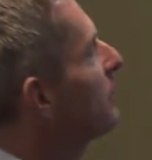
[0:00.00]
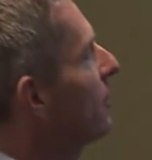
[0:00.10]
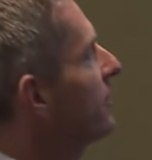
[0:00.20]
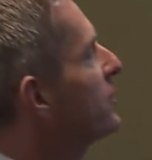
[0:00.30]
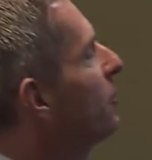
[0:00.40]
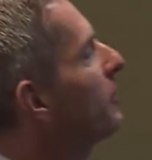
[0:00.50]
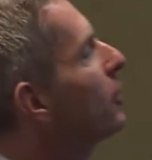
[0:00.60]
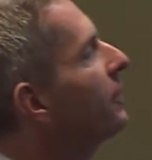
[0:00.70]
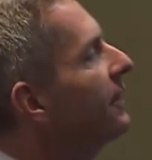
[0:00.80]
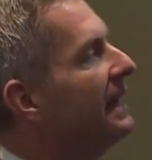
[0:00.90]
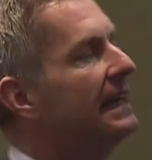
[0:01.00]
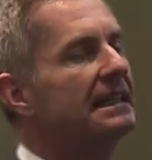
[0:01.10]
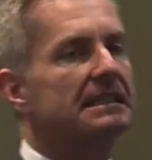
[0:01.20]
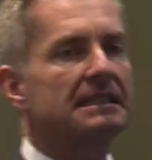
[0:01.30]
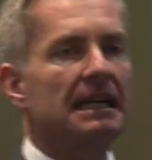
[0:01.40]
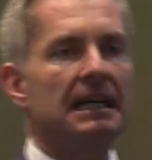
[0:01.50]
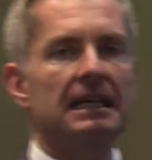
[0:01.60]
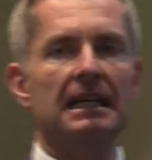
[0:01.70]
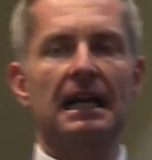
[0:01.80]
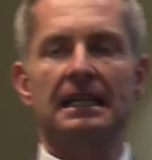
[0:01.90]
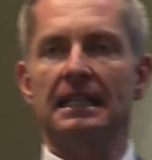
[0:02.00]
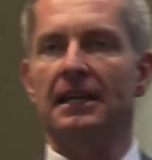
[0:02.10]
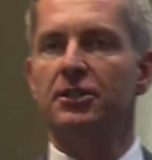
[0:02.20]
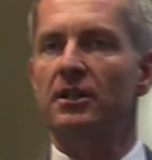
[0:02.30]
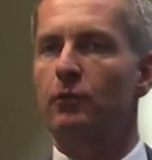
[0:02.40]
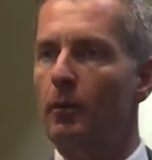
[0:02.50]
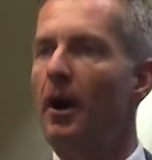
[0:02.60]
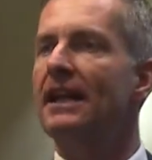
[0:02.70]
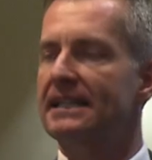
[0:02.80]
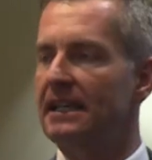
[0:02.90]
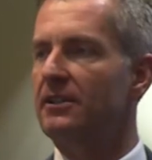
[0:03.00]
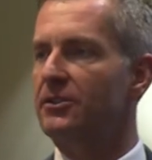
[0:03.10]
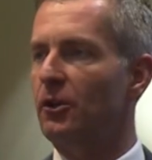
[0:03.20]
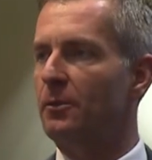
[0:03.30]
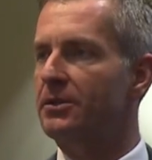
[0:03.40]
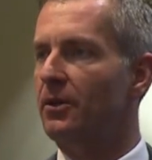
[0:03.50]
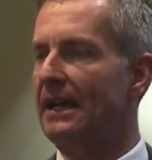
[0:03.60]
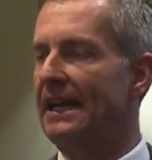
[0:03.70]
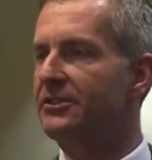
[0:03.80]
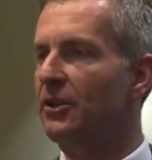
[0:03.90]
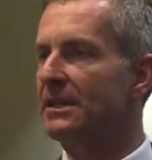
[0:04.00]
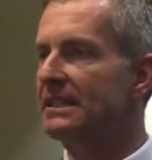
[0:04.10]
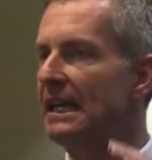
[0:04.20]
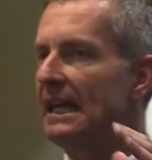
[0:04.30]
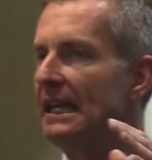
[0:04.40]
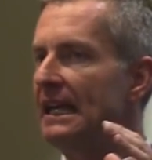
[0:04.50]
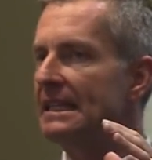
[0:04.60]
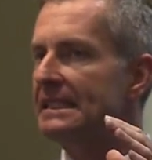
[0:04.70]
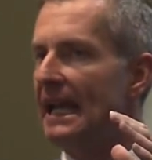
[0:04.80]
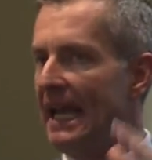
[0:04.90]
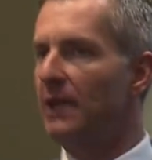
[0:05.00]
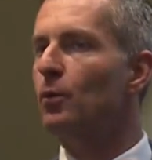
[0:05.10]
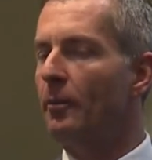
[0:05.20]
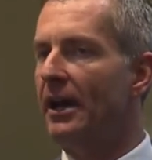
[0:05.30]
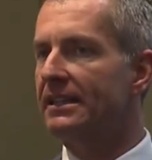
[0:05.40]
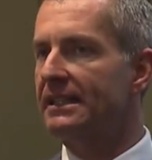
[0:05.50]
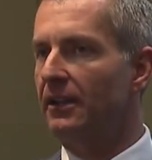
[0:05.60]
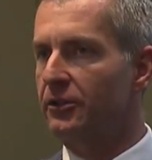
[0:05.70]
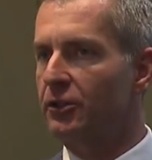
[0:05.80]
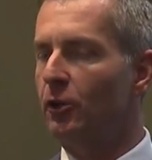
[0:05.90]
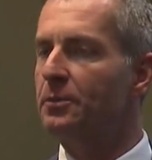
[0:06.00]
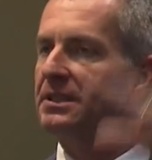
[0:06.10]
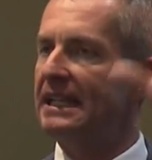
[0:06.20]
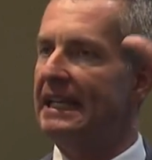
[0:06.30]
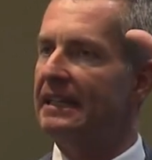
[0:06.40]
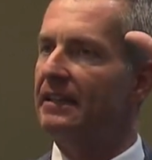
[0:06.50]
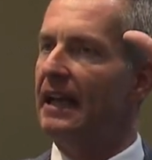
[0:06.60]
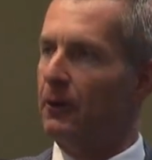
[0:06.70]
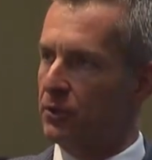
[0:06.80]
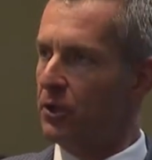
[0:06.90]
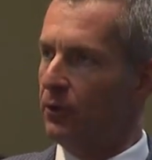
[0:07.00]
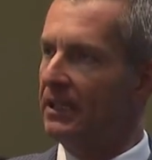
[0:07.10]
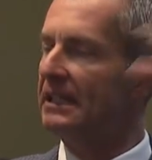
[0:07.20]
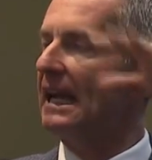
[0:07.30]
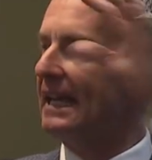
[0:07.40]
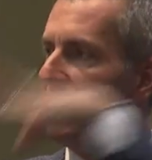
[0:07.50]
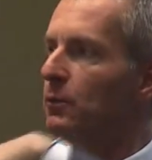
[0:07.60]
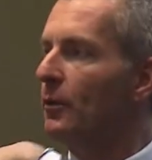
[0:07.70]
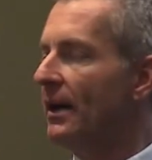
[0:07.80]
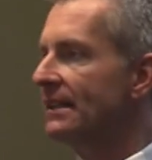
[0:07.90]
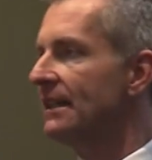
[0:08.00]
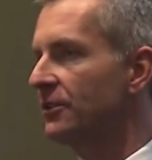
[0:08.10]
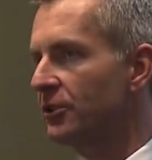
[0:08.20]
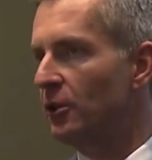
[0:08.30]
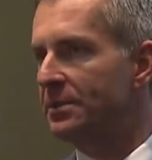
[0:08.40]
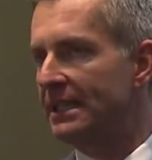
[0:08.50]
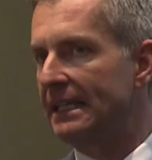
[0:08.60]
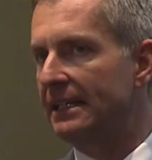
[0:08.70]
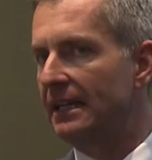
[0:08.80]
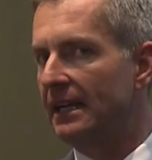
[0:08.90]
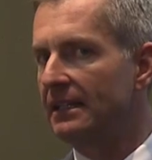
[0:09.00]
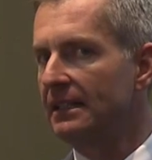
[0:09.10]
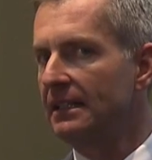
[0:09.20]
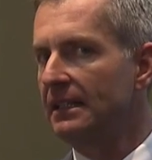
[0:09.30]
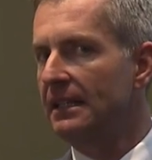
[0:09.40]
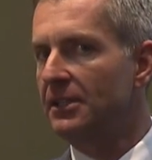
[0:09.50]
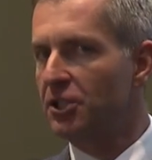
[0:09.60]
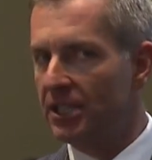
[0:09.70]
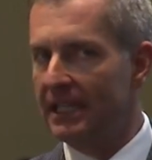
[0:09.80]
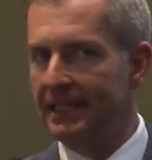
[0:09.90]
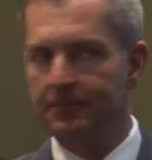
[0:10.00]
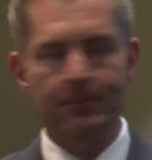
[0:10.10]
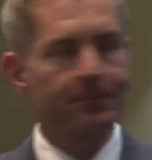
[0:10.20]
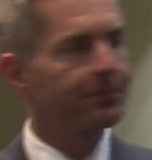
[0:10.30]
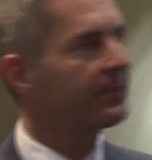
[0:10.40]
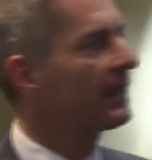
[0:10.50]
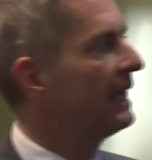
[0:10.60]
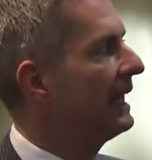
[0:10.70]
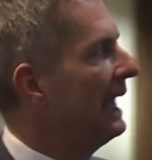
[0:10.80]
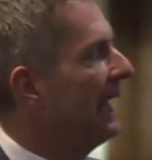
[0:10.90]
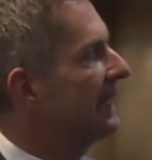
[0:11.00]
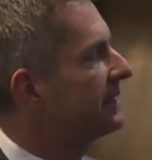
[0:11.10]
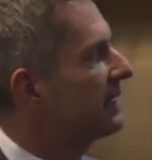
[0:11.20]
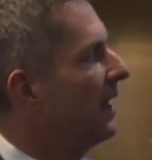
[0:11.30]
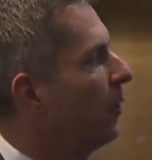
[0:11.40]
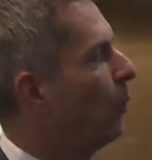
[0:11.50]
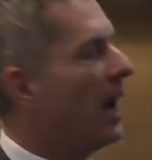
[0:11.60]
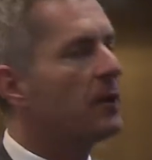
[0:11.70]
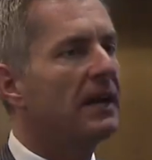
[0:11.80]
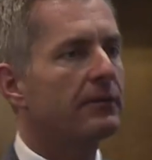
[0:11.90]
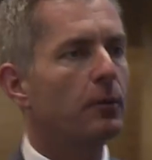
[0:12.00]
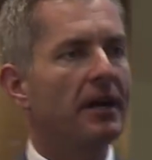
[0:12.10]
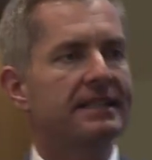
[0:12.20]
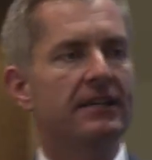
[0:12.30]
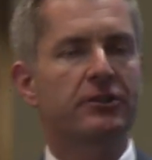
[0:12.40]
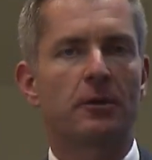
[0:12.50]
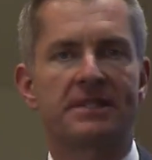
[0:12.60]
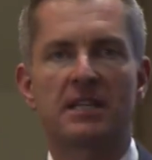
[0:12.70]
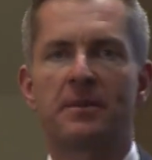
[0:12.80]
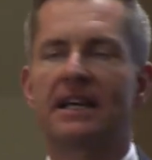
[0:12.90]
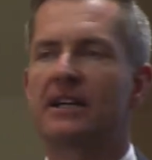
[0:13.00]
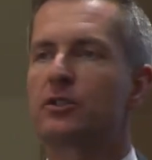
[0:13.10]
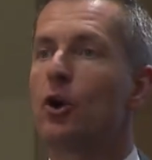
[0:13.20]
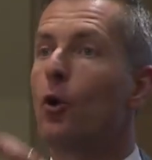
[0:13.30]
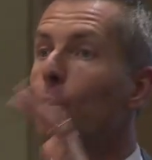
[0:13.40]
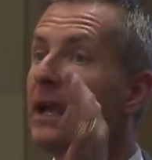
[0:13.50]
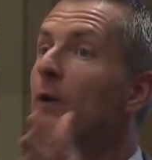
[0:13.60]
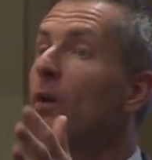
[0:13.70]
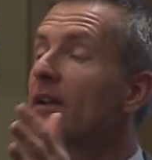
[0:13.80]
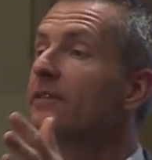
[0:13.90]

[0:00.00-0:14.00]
MEarth? So MEarth is uh, a collection of robotic telescopes, okay? So it's, it's eight robotic telescopes in Arizona and eight robotic telescopes in, uh, in Chile. And uh, why do we have robotic telescopes? That's because we want to